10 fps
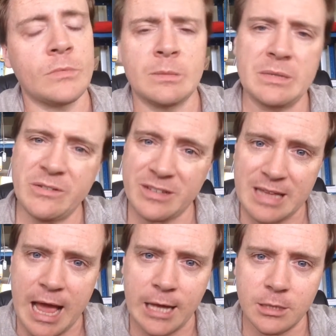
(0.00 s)
But even
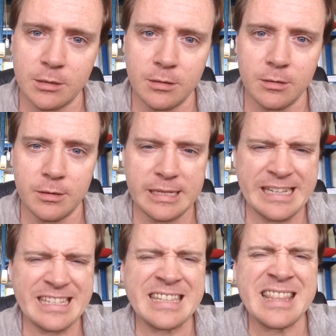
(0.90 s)
that
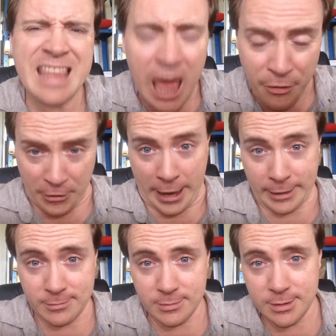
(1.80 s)
is nothing
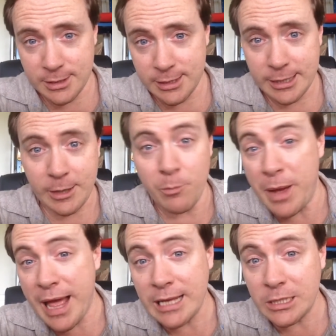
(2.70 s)

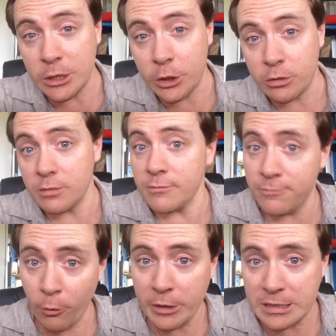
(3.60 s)
compared to,
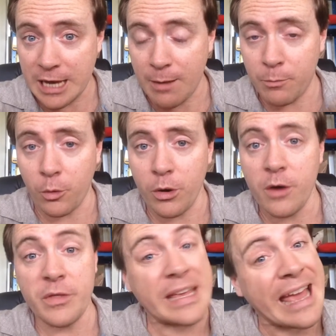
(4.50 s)
for example,
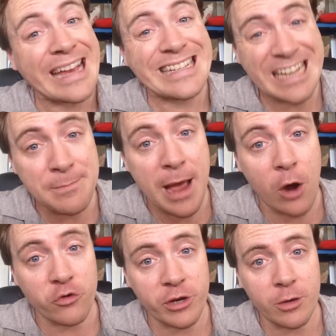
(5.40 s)
the KT
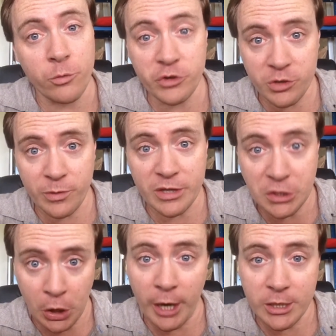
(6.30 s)
boundary, which is when the
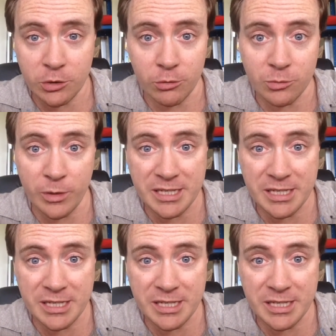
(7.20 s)
dinosaurs went